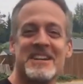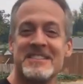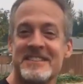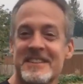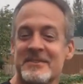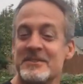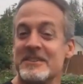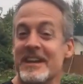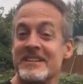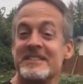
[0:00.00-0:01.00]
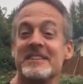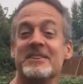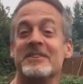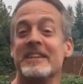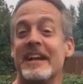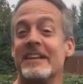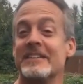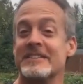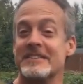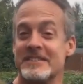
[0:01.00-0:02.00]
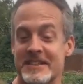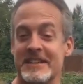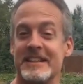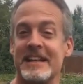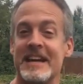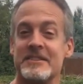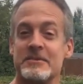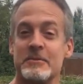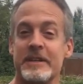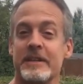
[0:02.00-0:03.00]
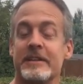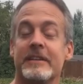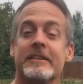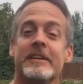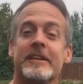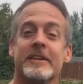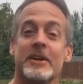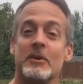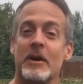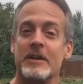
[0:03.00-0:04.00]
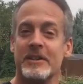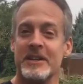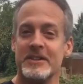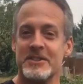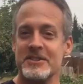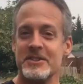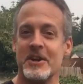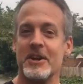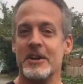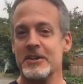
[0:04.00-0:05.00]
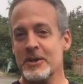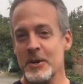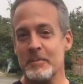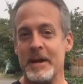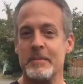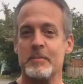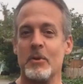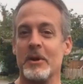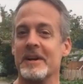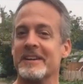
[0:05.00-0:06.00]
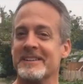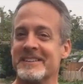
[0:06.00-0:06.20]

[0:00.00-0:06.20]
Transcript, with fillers: Justin. It was nice seeing you and Alex uh, last week, and congratulations on your baby boy.